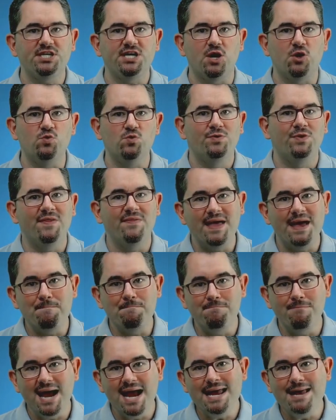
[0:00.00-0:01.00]
note that there
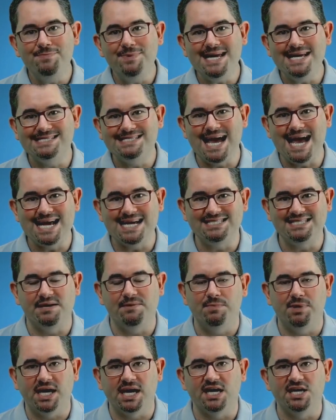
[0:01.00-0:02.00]
may be tax
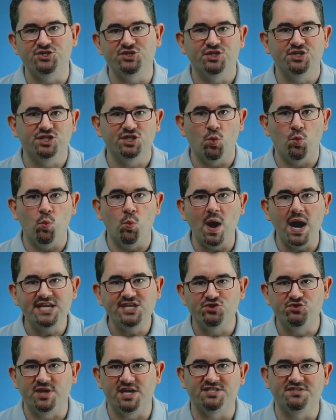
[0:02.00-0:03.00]
implications when
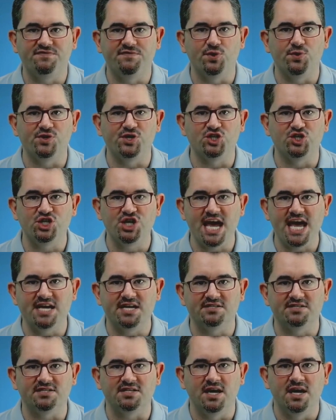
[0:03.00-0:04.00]
transferring
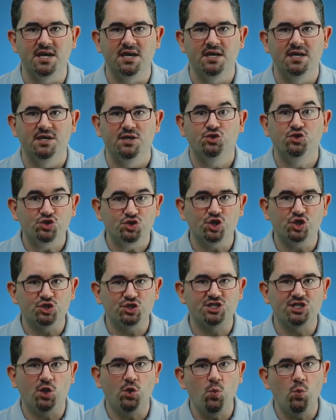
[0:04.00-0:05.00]
shares. You should
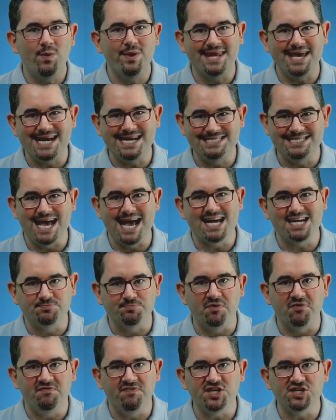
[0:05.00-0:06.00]
consult with a tax
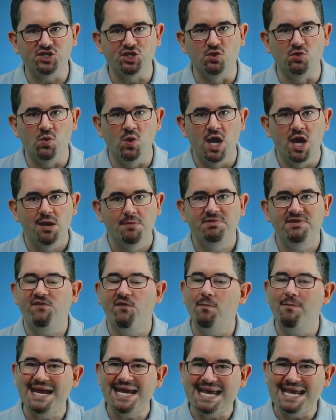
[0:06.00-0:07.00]
professional
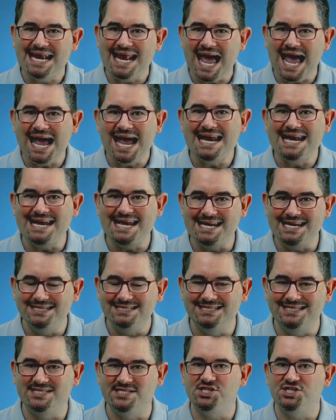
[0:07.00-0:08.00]
before making any
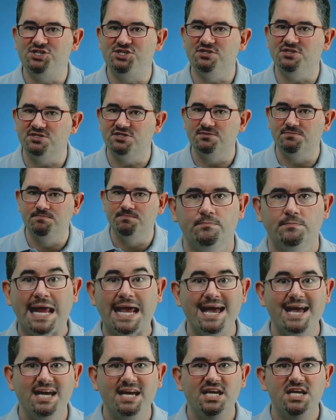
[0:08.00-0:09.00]
decisions.
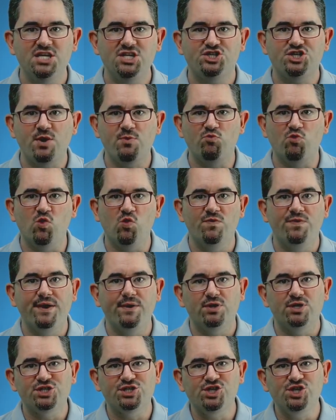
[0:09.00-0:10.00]
In general, there
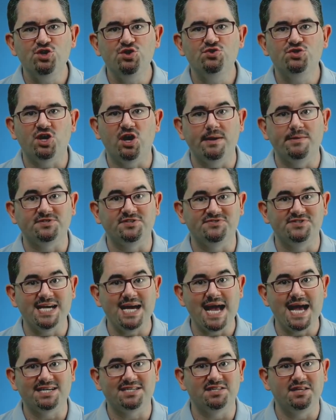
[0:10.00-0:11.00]
are two types of
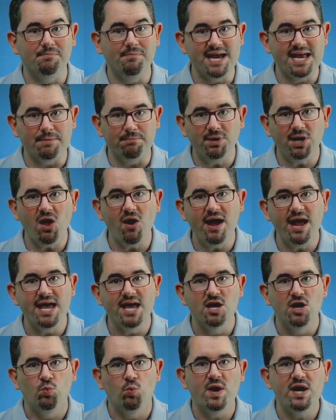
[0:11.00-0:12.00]
tax that may apply
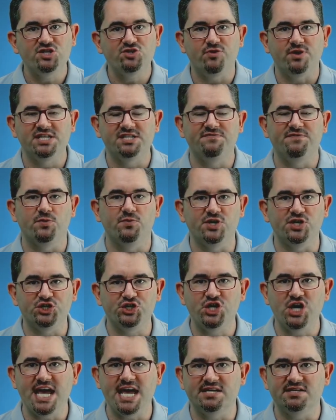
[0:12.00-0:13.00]
when transferring
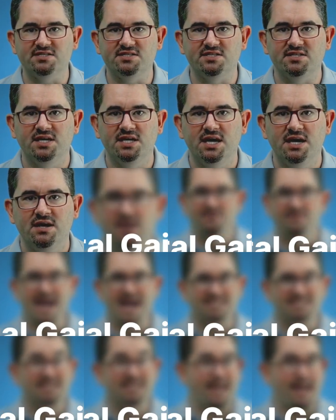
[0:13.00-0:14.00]
shares.
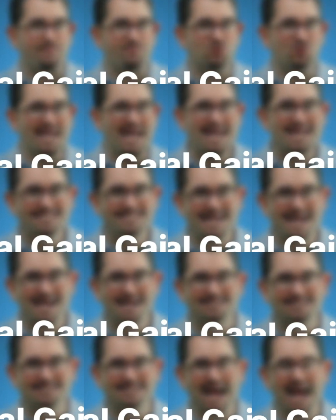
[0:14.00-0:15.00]
That's capital gains
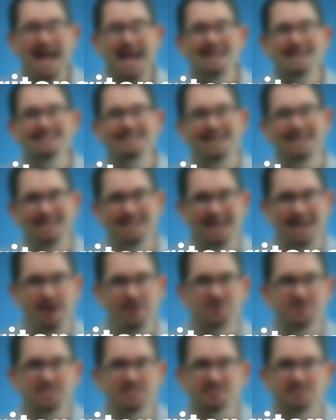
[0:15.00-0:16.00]
tax and
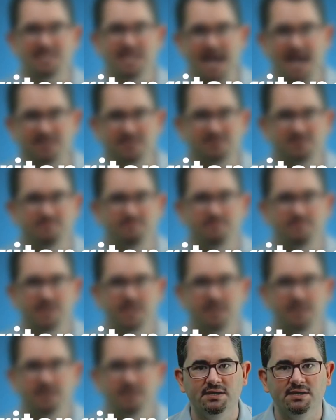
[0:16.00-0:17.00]
inheritance tax.
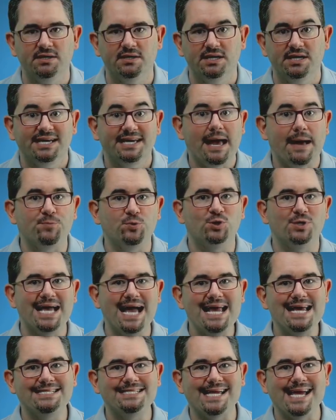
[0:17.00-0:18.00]
Capital
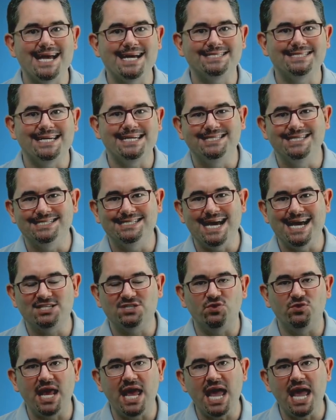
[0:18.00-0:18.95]
gains tax is a tax on